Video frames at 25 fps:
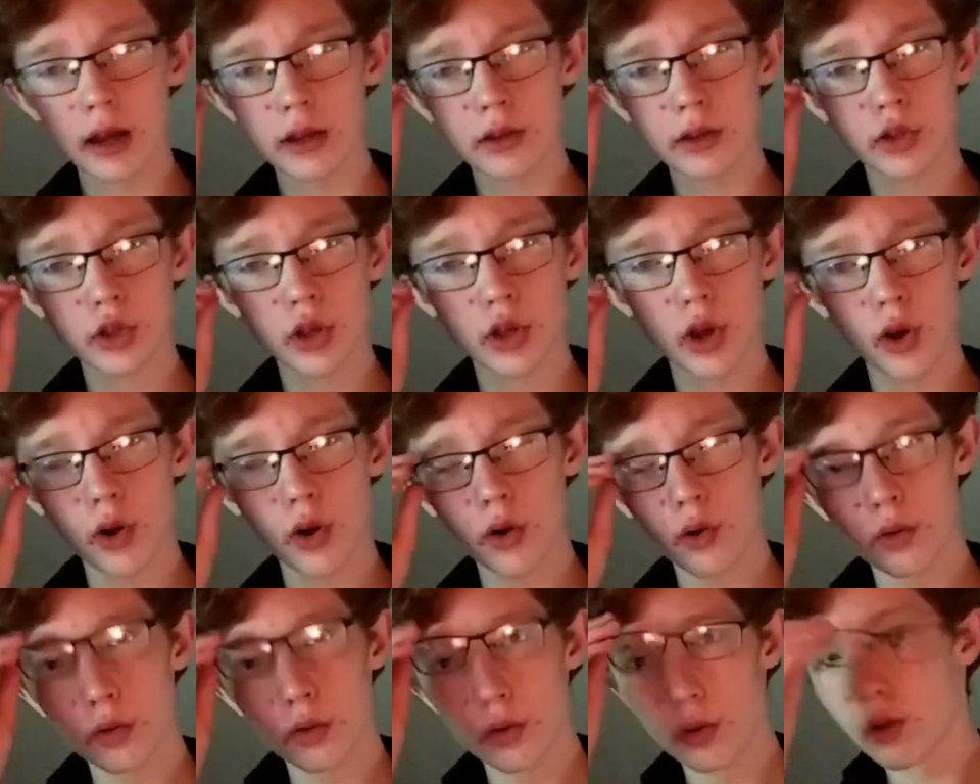
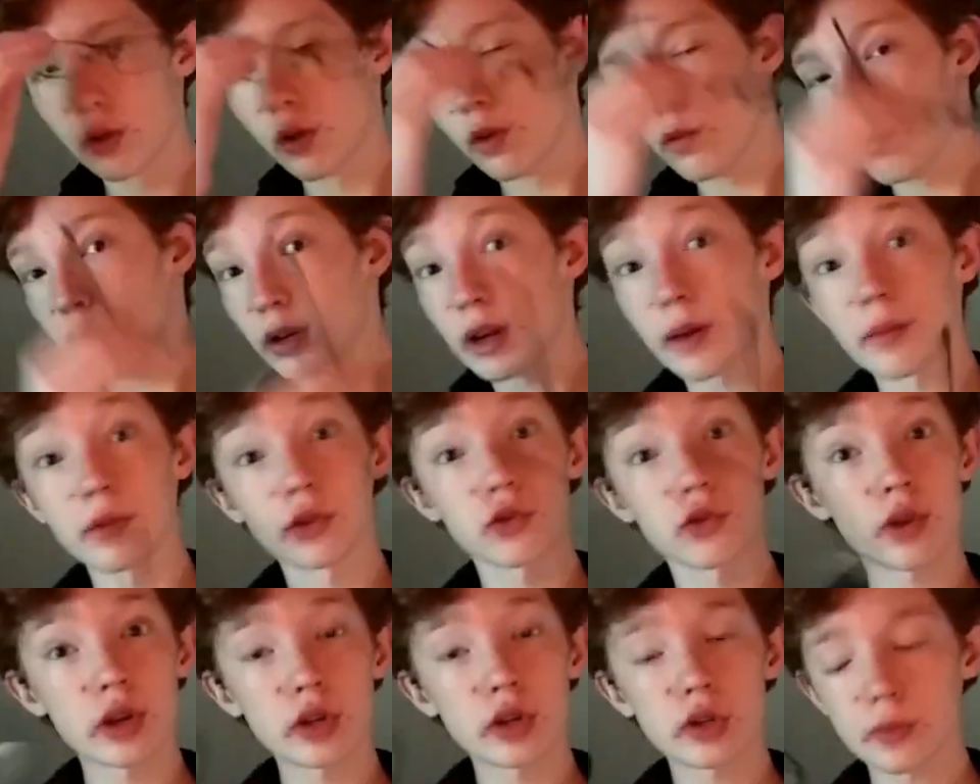So for
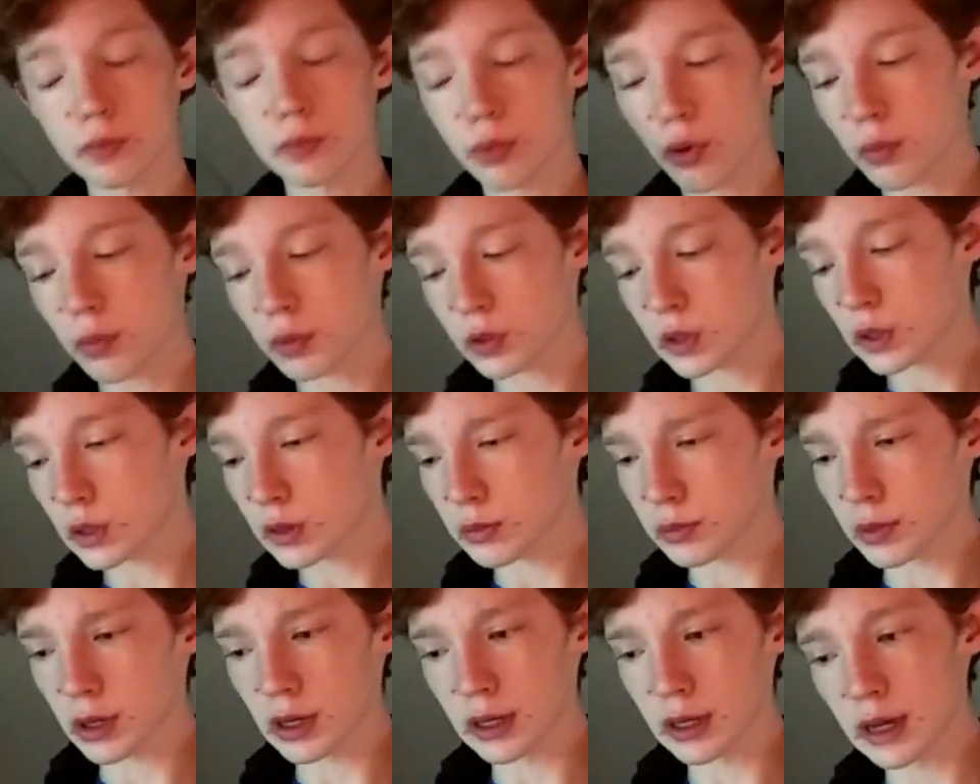demonstration purposes,
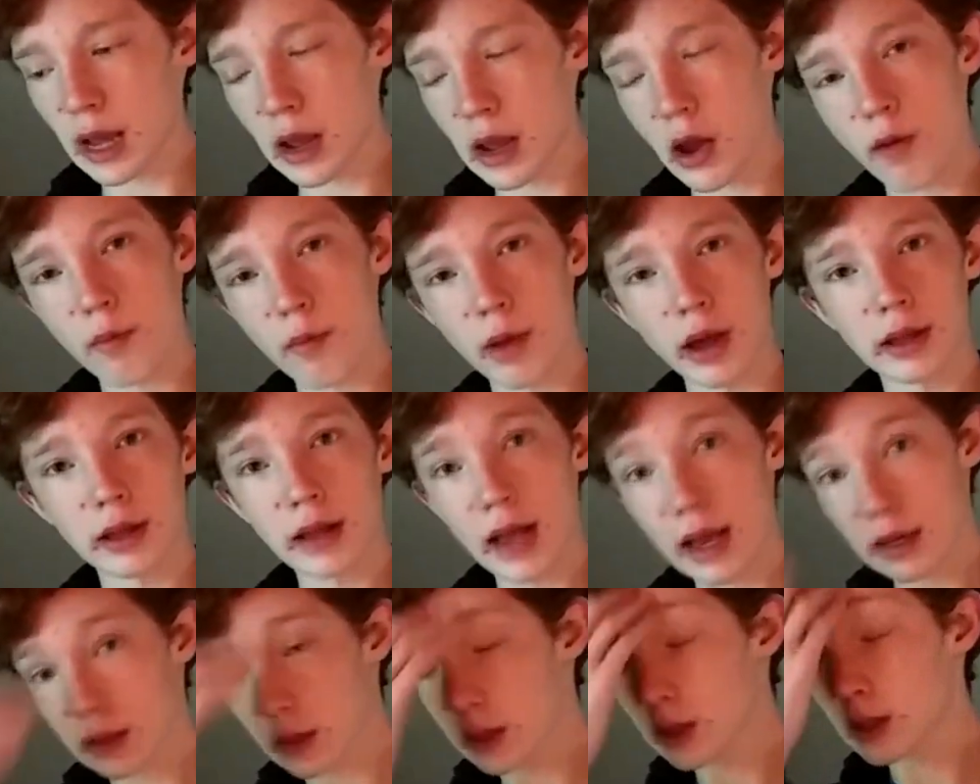I'm going to take out my
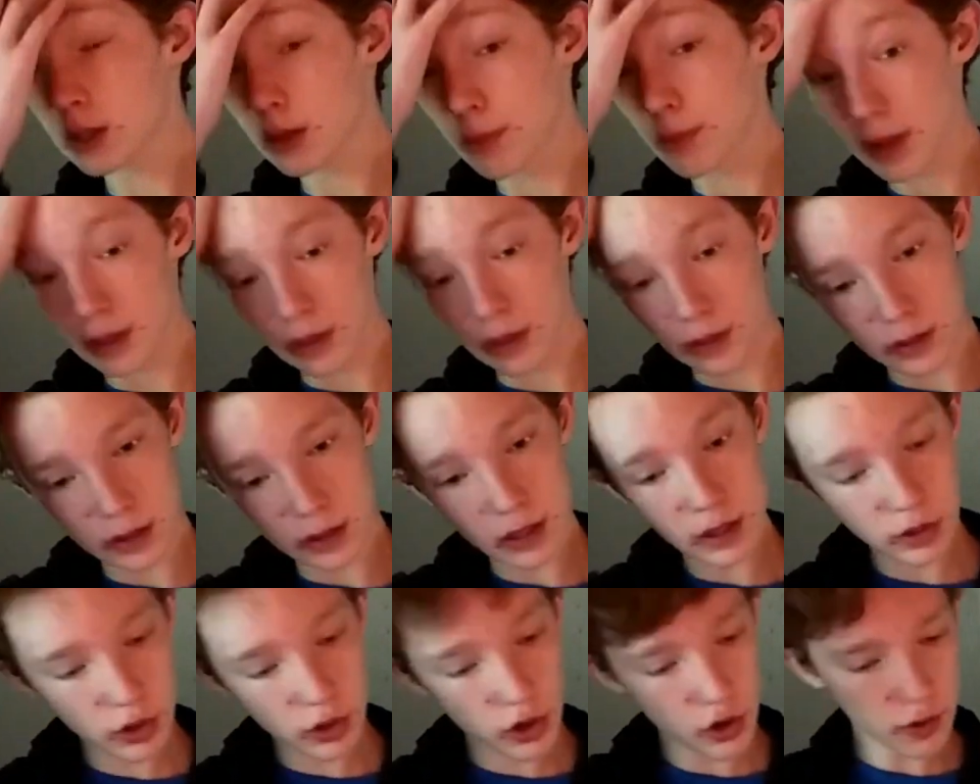glasses to make this
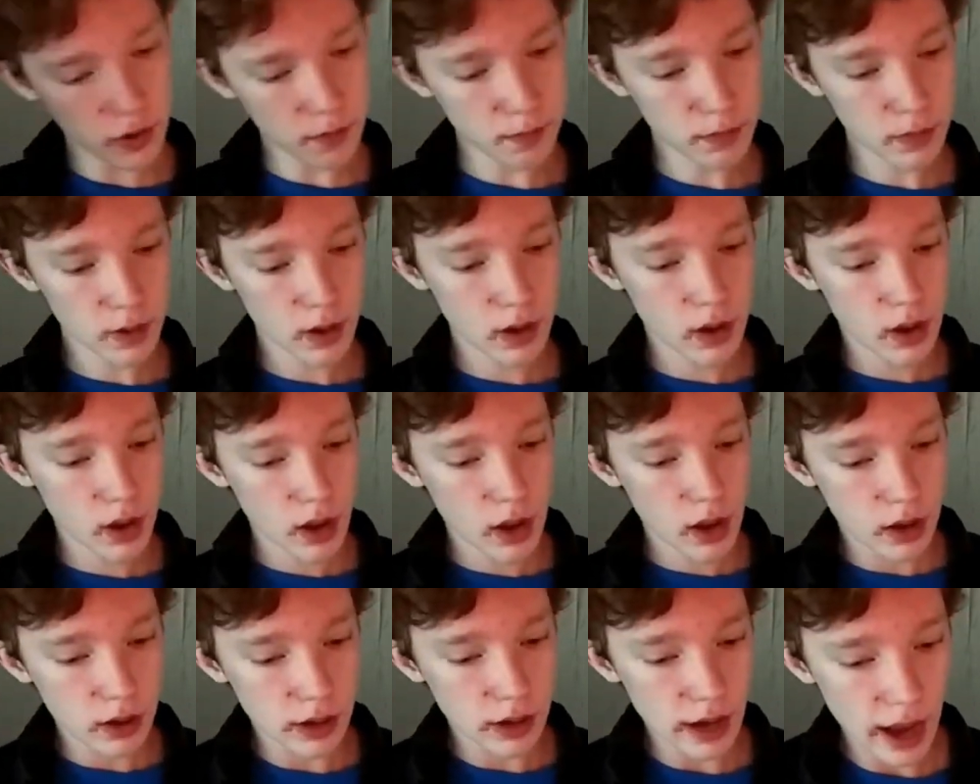easier.
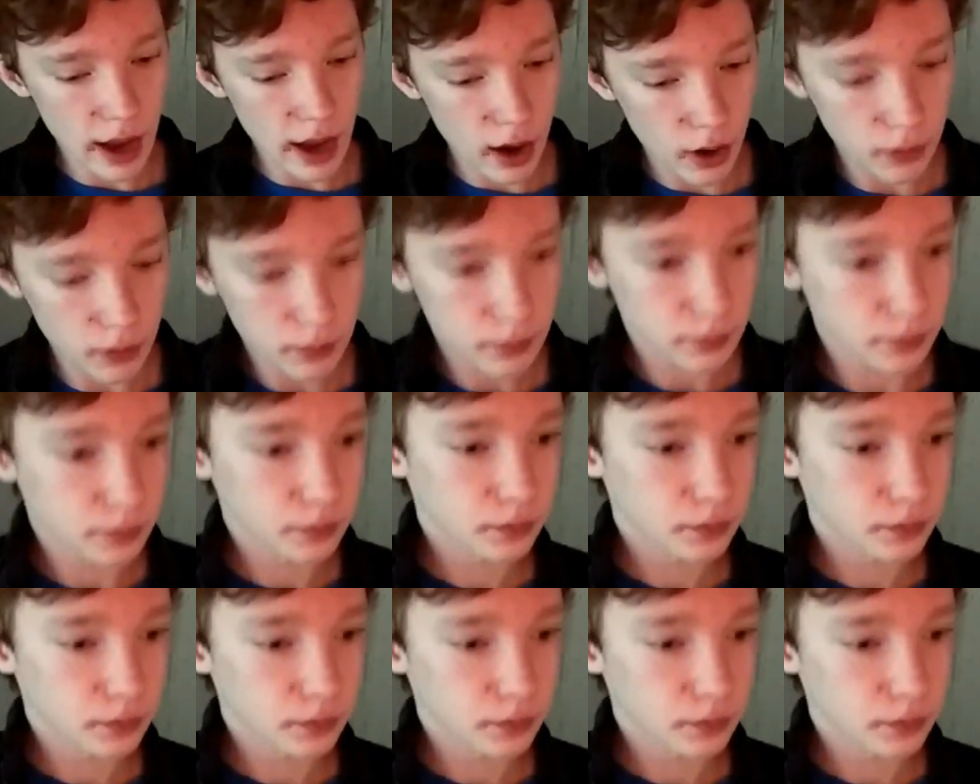Now,